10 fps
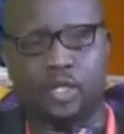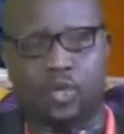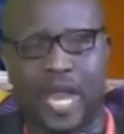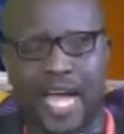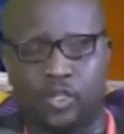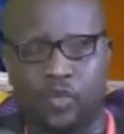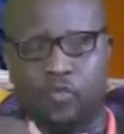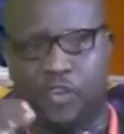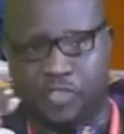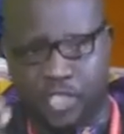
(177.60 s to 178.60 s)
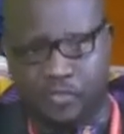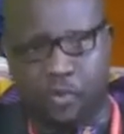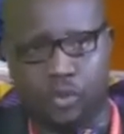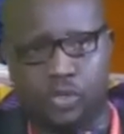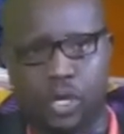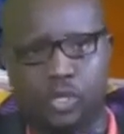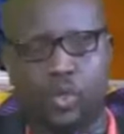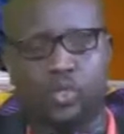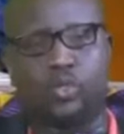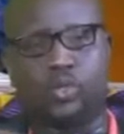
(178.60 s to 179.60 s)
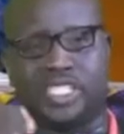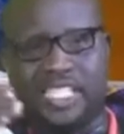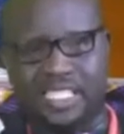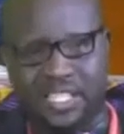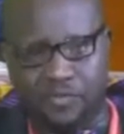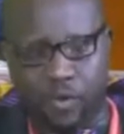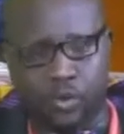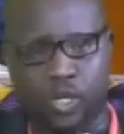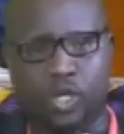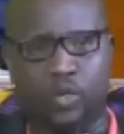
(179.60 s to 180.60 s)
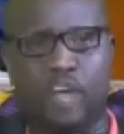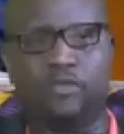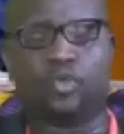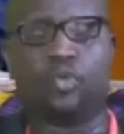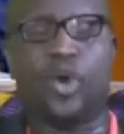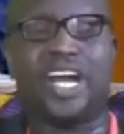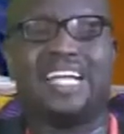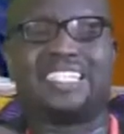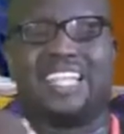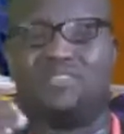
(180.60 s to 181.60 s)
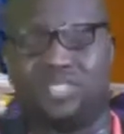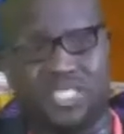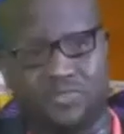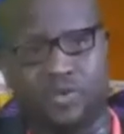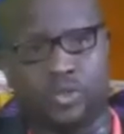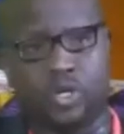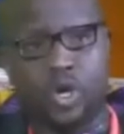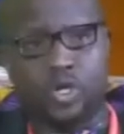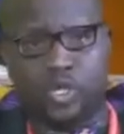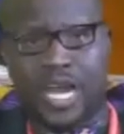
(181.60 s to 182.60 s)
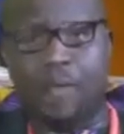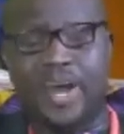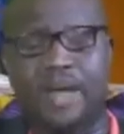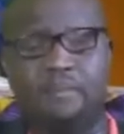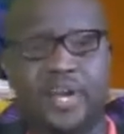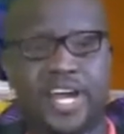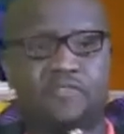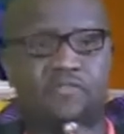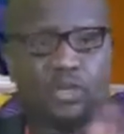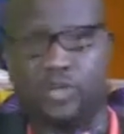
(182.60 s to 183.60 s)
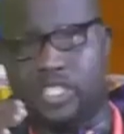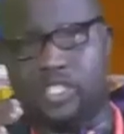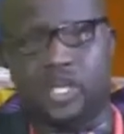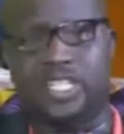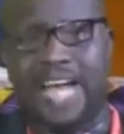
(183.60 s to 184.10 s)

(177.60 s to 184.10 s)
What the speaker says: to like 250 volts, to 260 volts, to even 270 volts. So that when they bring a fluctuating sudden